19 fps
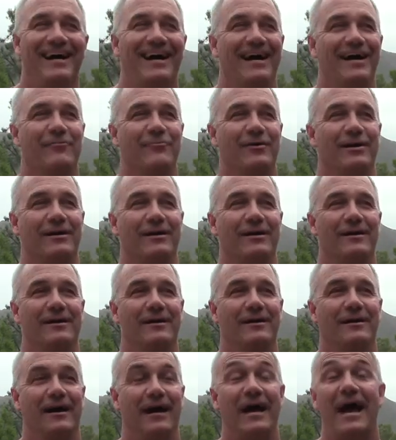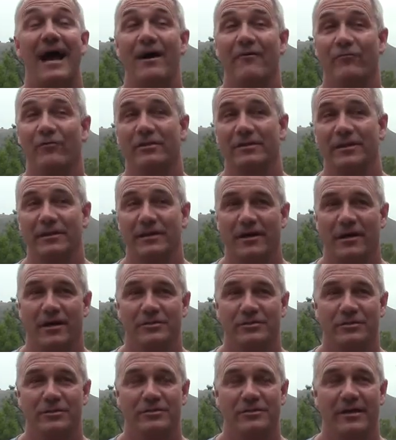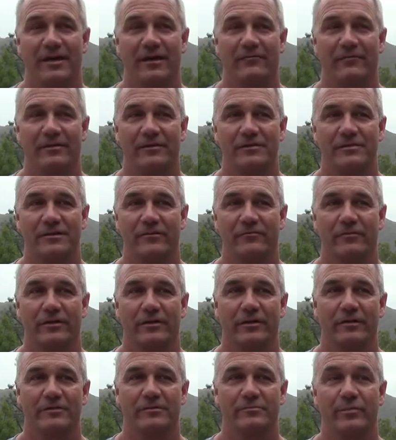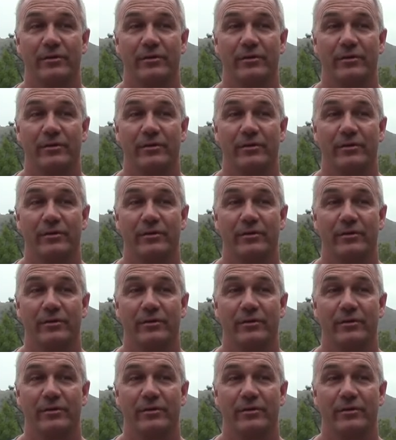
I have worked on the Oscars. I haven't in several years.